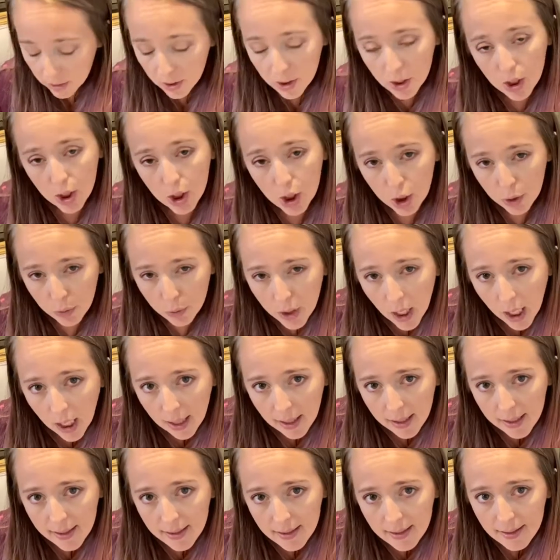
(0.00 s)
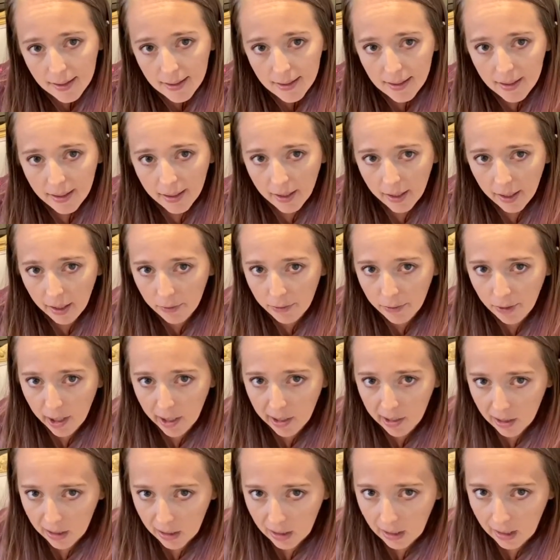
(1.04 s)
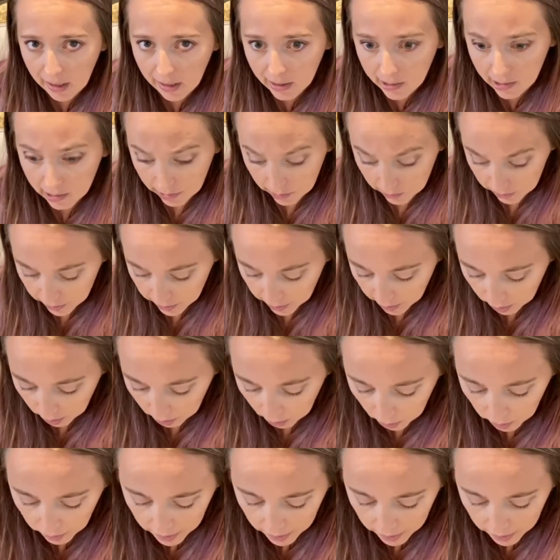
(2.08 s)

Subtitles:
to you guys if I hadn't used it at all.